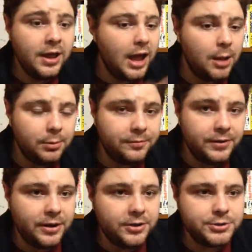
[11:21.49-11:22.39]
Albert
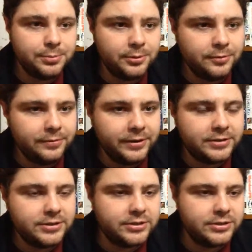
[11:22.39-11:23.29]
Finney also
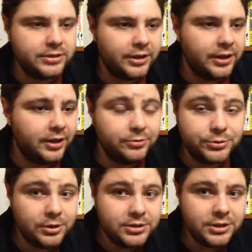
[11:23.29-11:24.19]
perfect. It
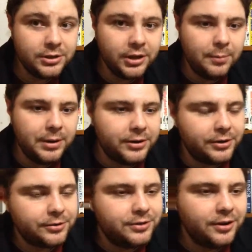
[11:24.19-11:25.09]
was great seeing Marion
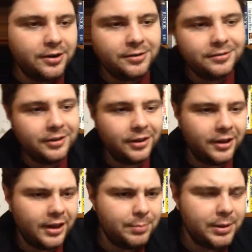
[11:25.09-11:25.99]
Cotillard.
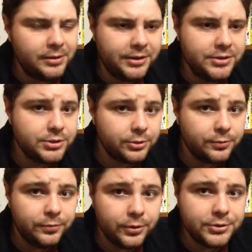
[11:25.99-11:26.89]
Apparently this is her
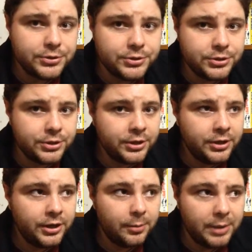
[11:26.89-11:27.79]
first
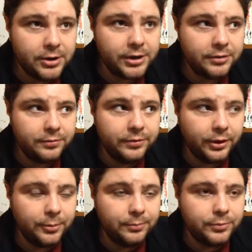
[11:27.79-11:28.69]
American
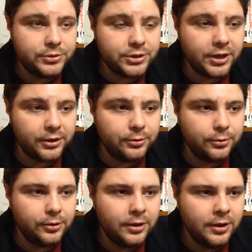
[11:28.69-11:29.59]
film, which is kind of
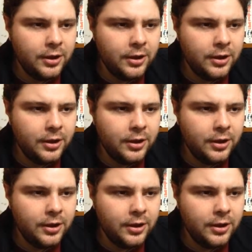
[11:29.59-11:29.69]
cool.